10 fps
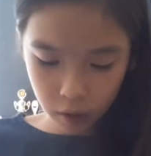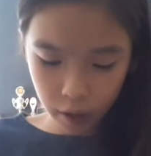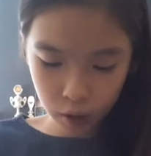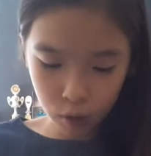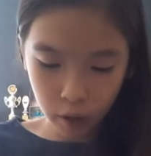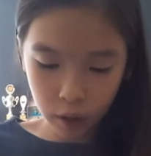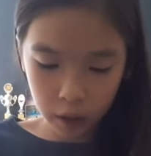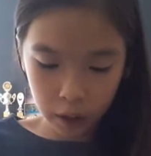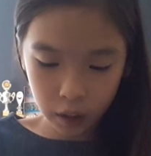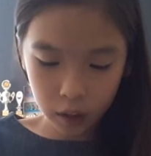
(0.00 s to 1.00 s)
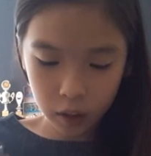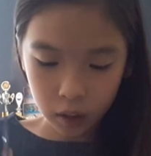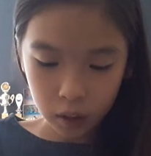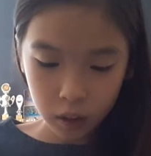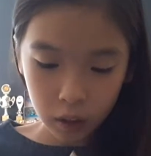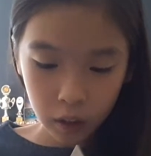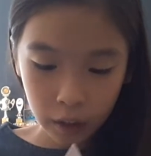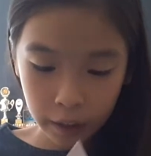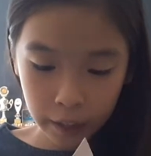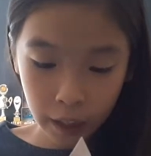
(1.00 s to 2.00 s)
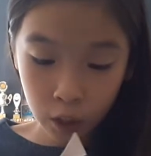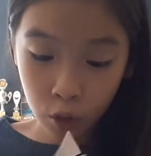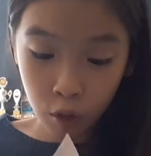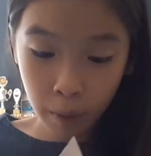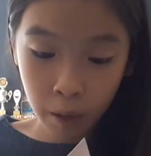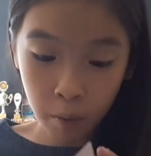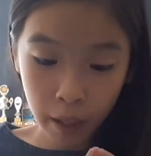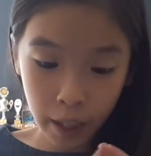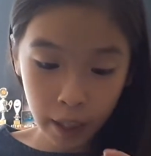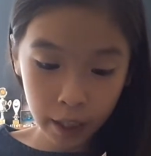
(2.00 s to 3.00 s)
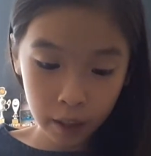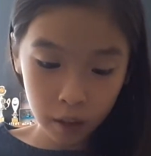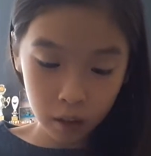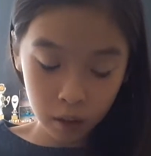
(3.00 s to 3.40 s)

And trying to cut through my way